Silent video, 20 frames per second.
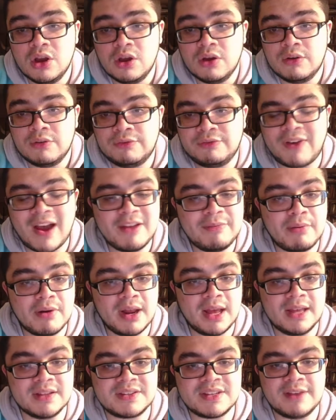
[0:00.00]
five point
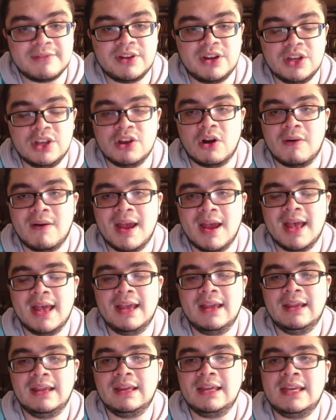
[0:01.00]
eight seven E R
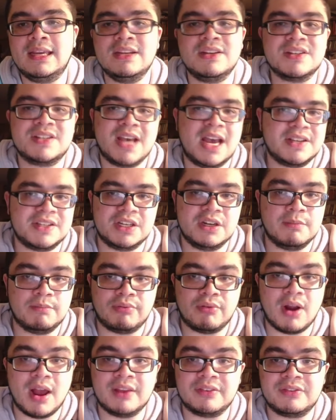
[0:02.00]
A, he just hasn't
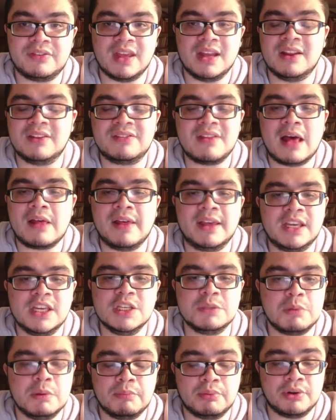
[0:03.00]
impressed, and it's not like he's
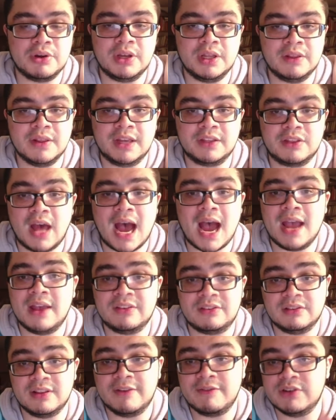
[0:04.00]
been put in, like, the
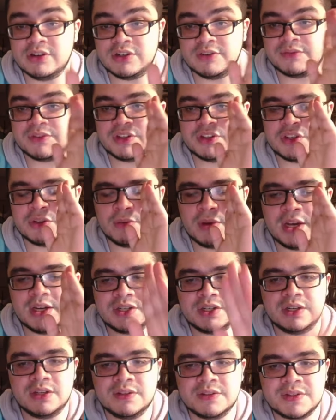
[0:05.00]
highest leverage of
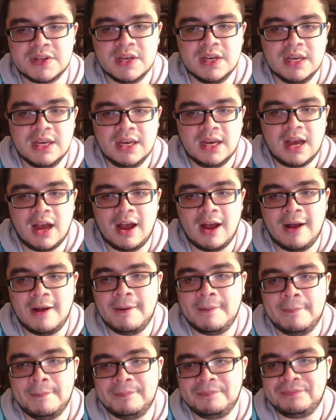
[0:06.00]
situations.
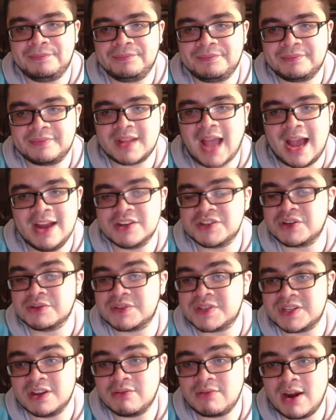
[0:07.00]
Um, I just don't
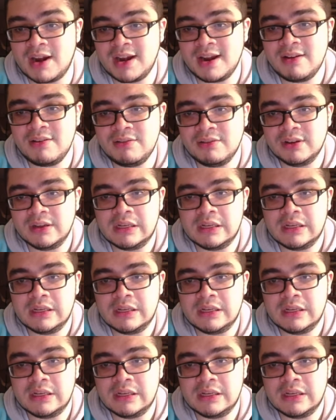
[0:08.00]
see it right now.